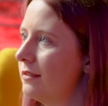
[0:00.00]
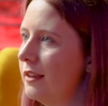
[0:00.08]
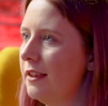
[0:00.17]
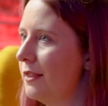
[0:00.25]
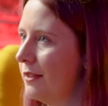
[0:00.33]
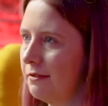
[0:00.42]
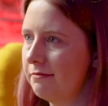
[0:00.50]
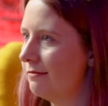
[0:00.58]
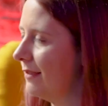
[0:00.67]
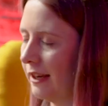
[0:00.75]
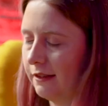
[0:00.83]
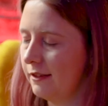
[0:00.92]
in
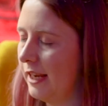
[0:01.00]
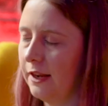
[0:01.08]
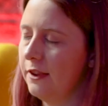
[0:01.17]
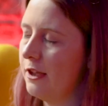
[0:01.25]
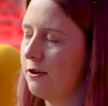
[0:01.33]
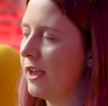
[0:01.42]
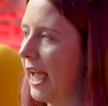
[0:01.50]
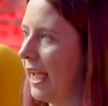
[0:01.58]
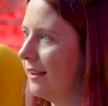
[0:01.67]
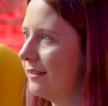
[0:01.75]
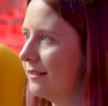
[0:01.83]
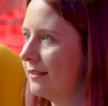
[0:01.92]
the UK.